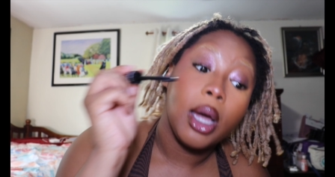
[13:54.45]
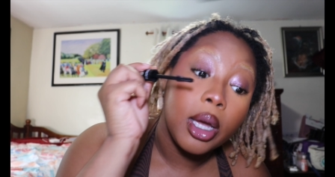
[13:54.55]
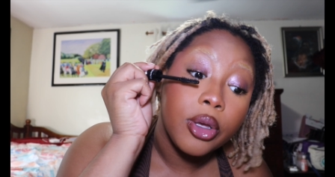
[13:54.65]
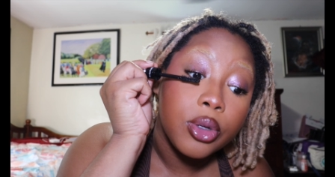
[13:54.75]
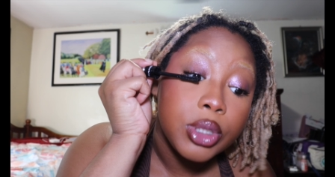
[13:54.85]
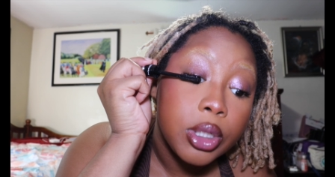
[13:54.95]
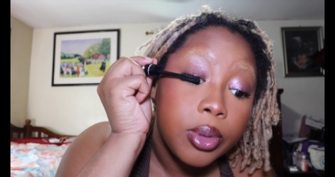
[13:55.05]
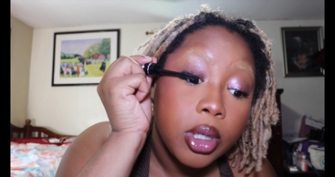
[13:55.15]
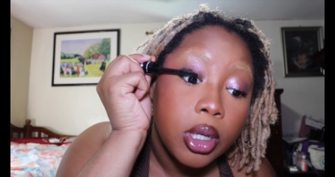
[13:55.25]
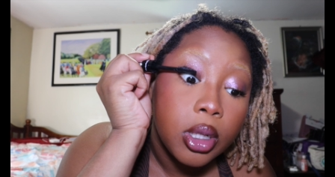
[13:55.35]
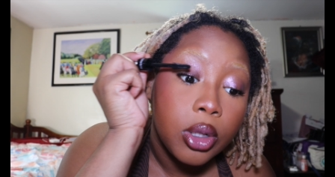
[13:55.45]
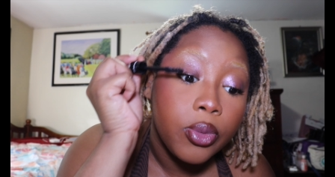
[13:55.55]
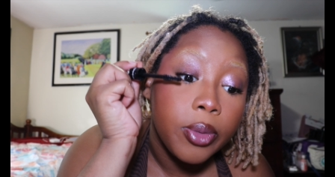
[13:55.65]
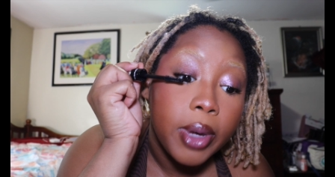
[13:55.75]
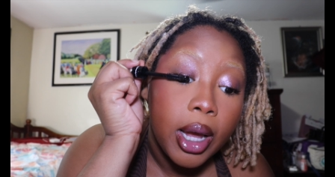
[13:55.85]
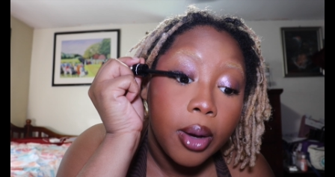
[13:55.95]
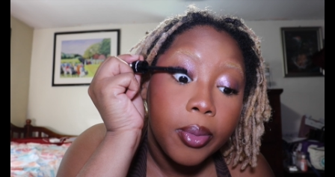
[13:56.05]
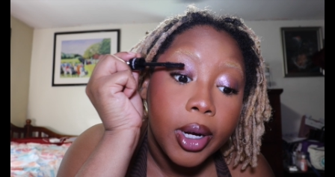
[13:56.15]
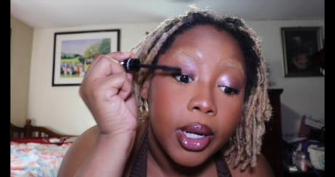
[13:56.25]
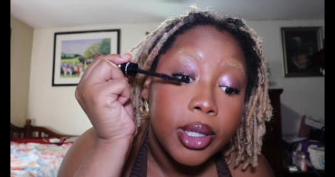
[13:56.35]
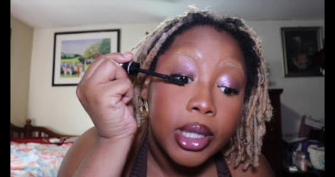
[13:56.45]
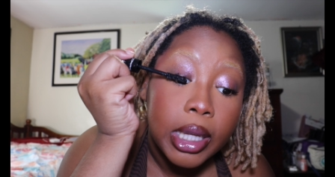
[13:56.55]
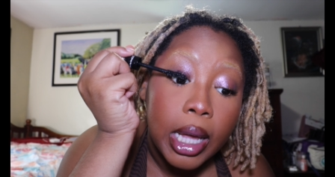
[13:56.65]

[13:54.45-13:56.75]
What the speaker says: I used to be in the loop of MAC, but